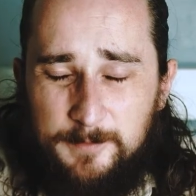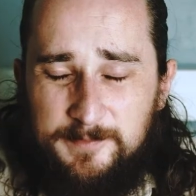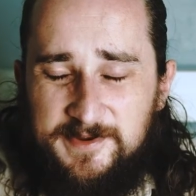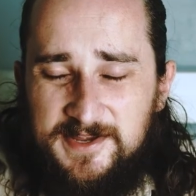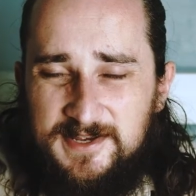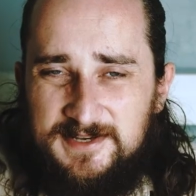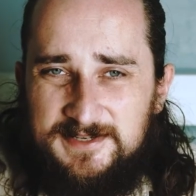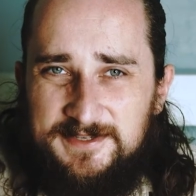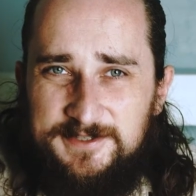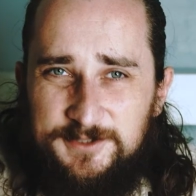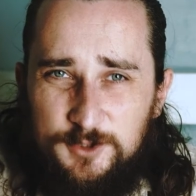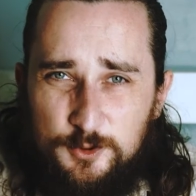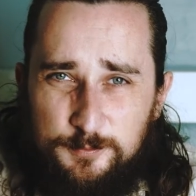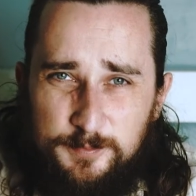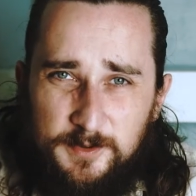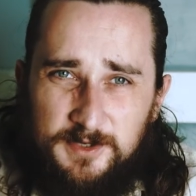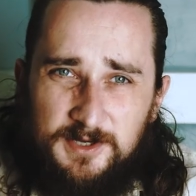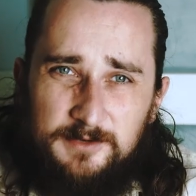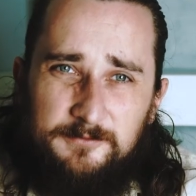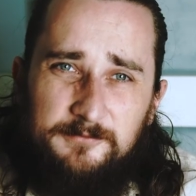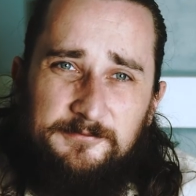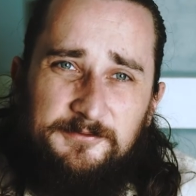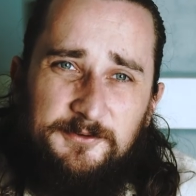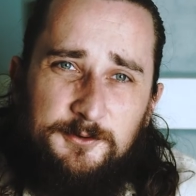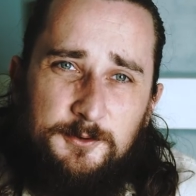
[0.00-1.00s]
can be a super
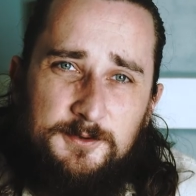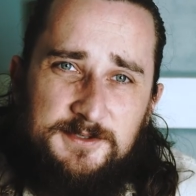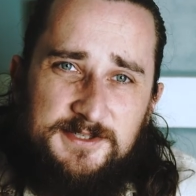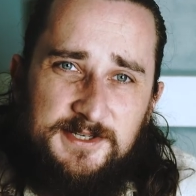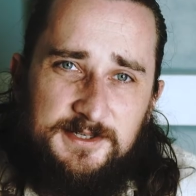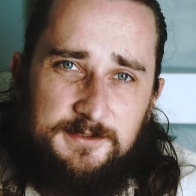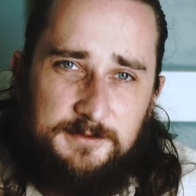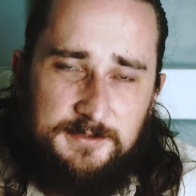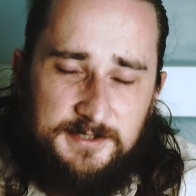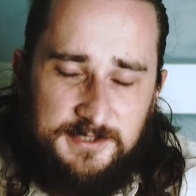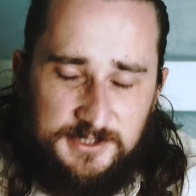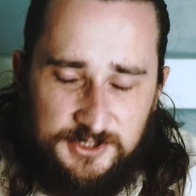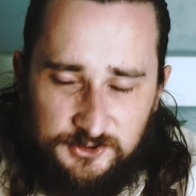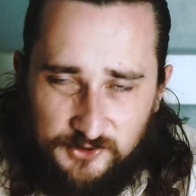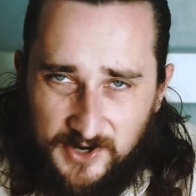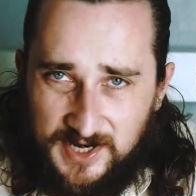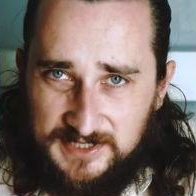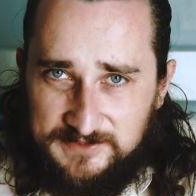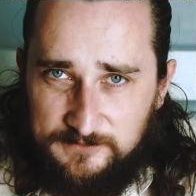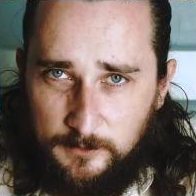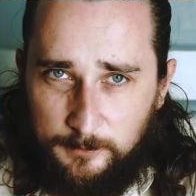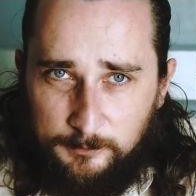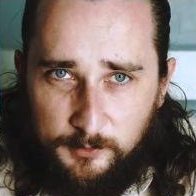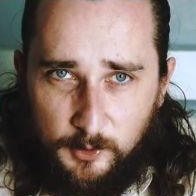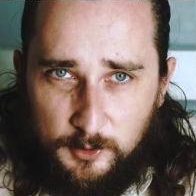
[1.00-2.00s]
confusing,
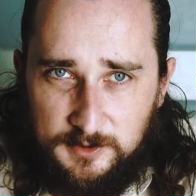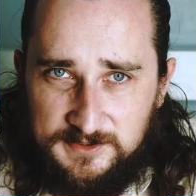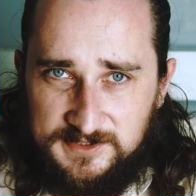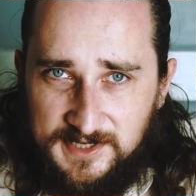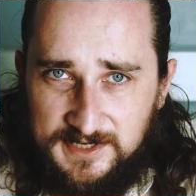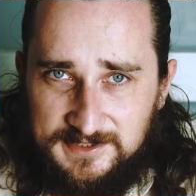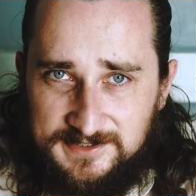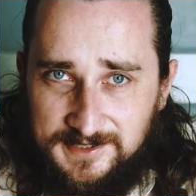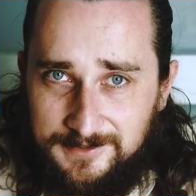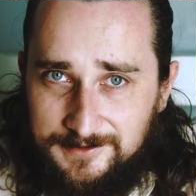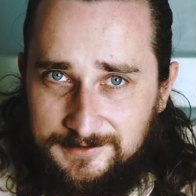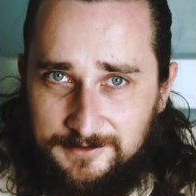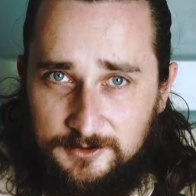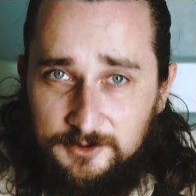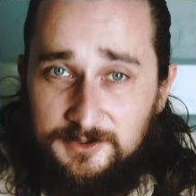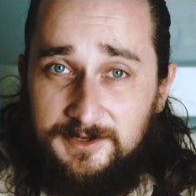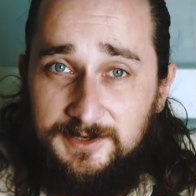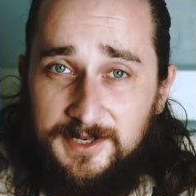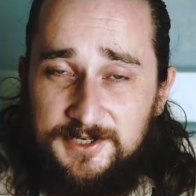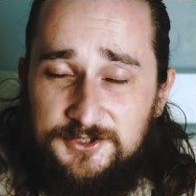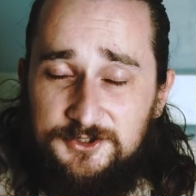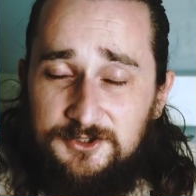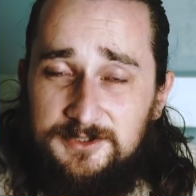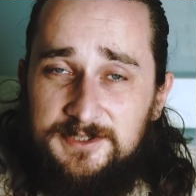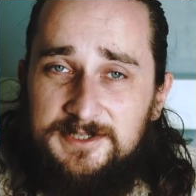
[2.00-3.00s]
stressful process that could
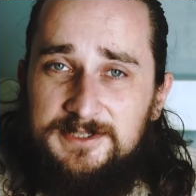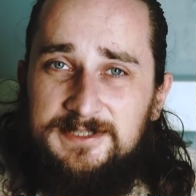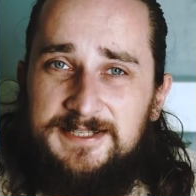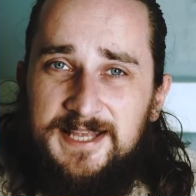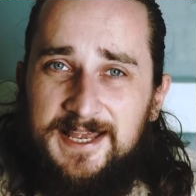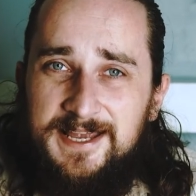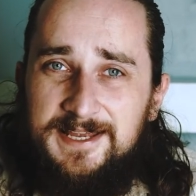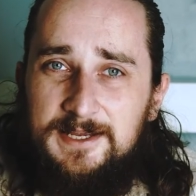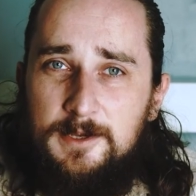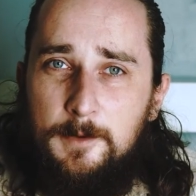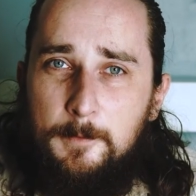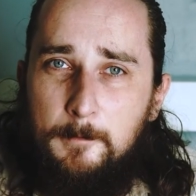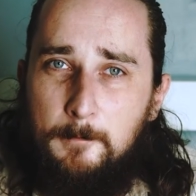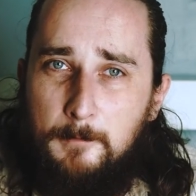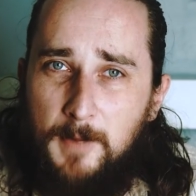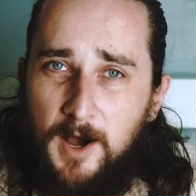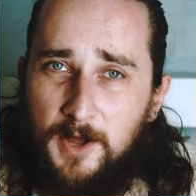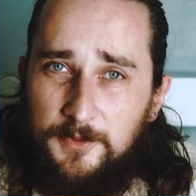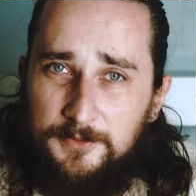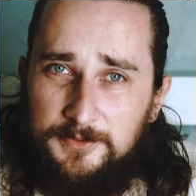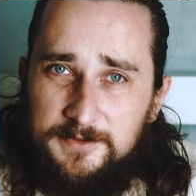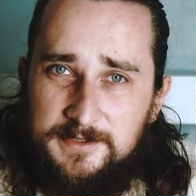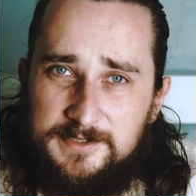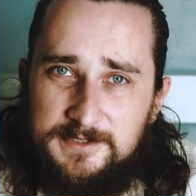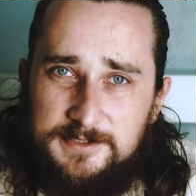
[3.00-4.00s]
literally take
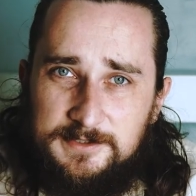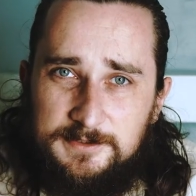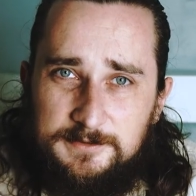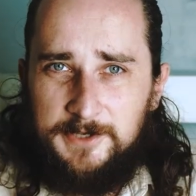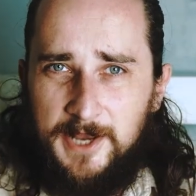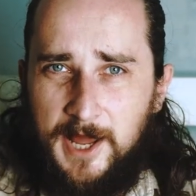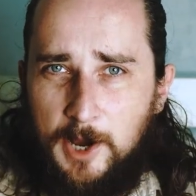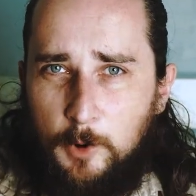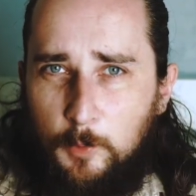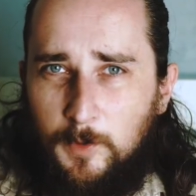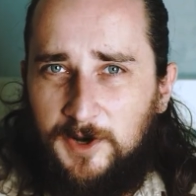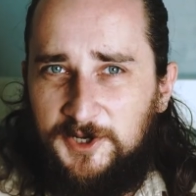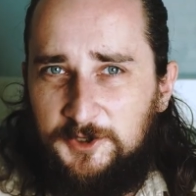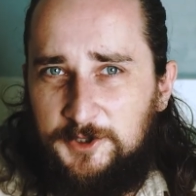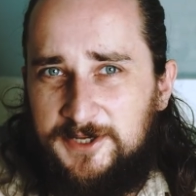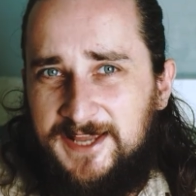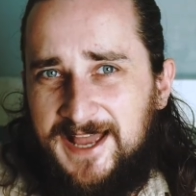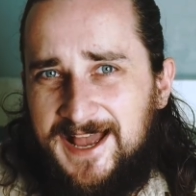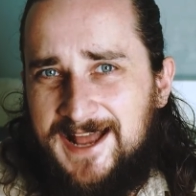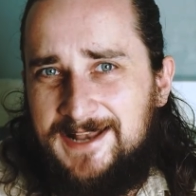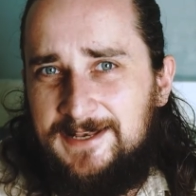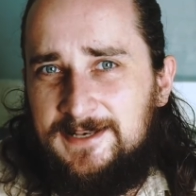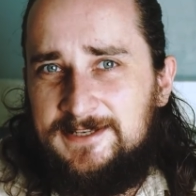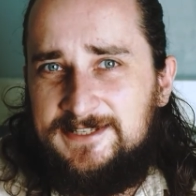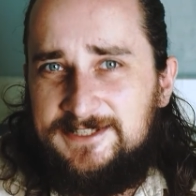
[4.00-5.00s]
months. Now, while you
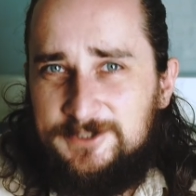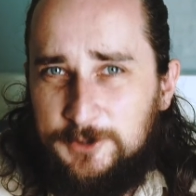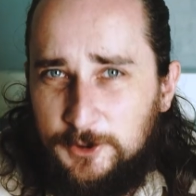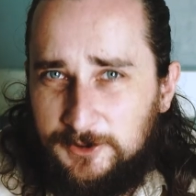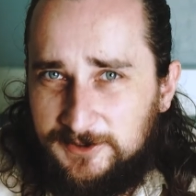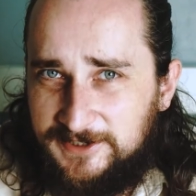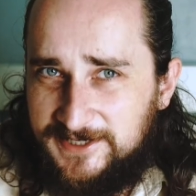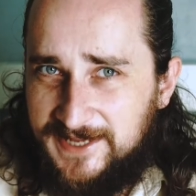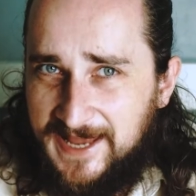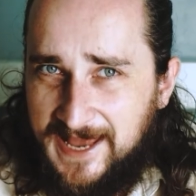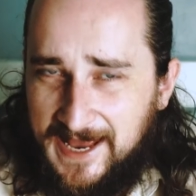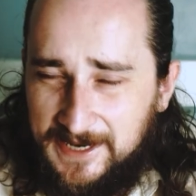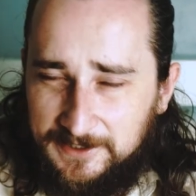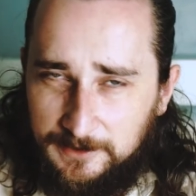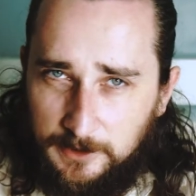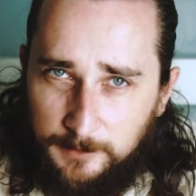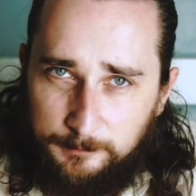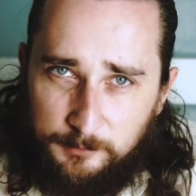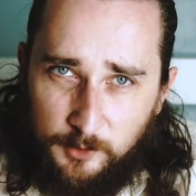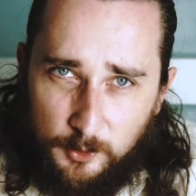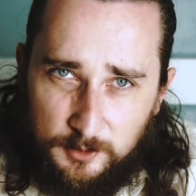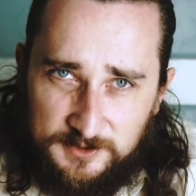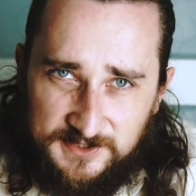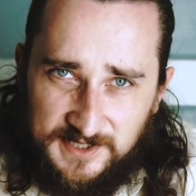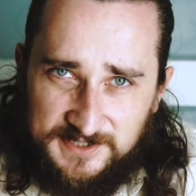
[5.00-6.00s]
can certainly handle the
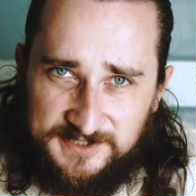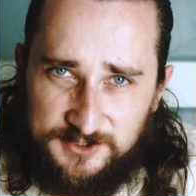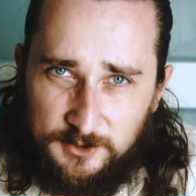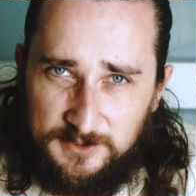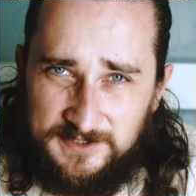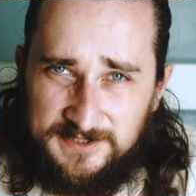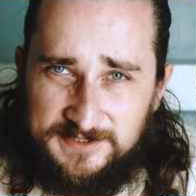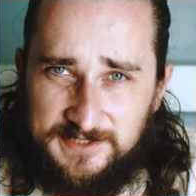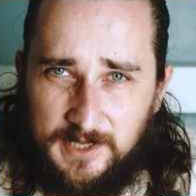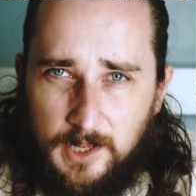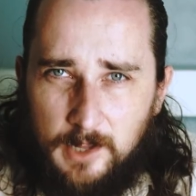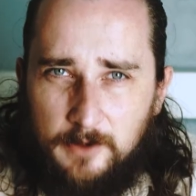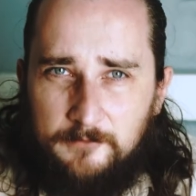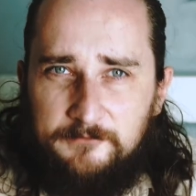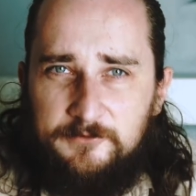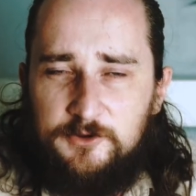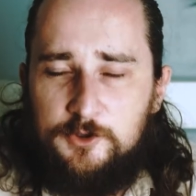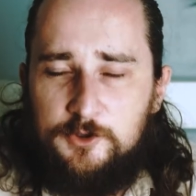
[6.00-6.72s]
process yourself,